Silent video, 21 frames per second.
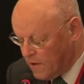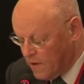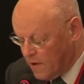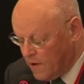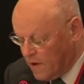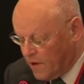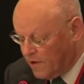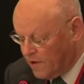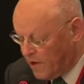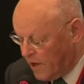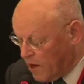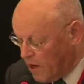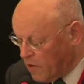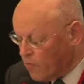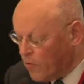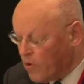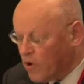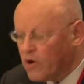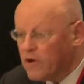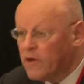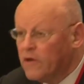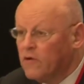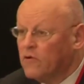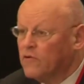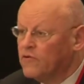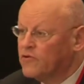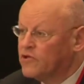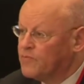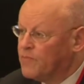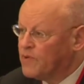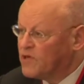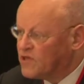They are working on
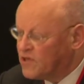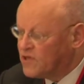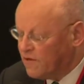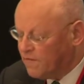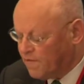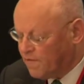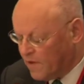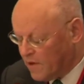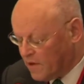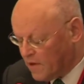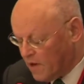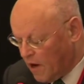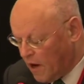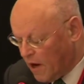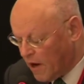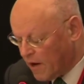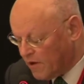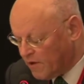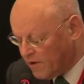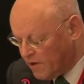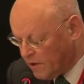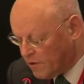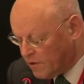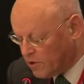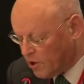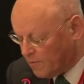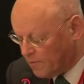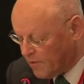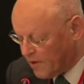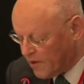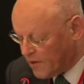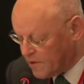specific R&D
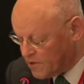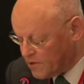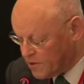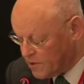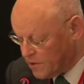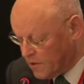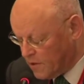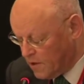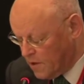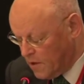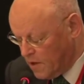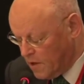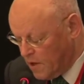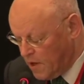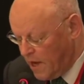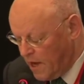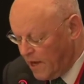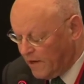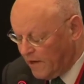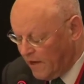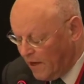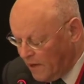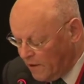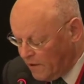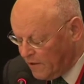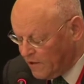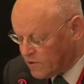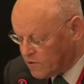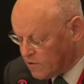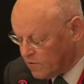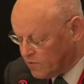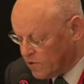topics. And in
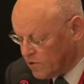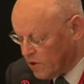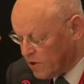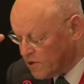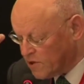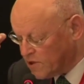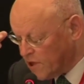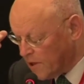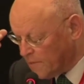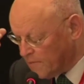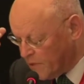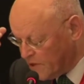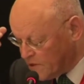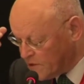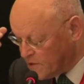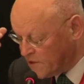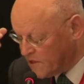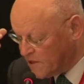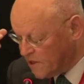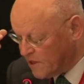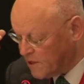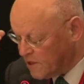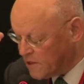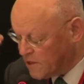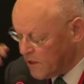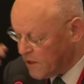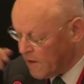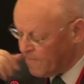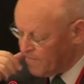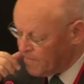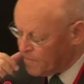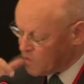these consortia, businesses
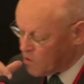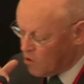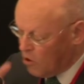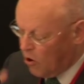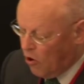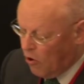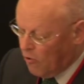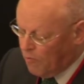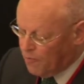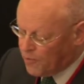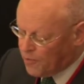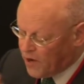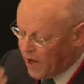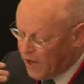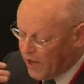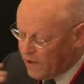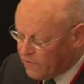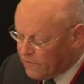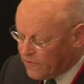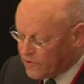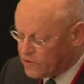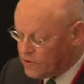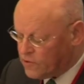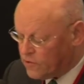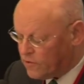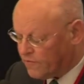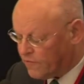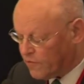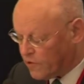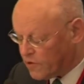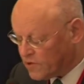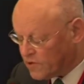cooperate with
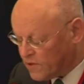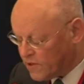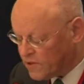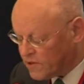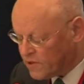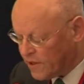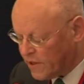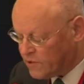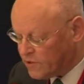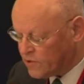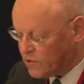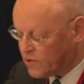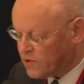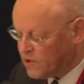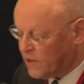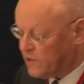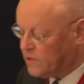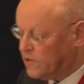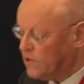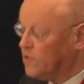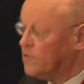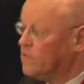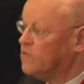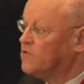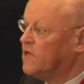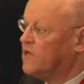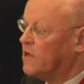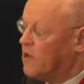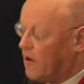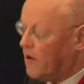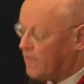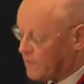universities, research institutes,
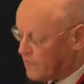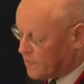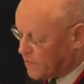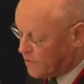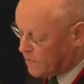and government.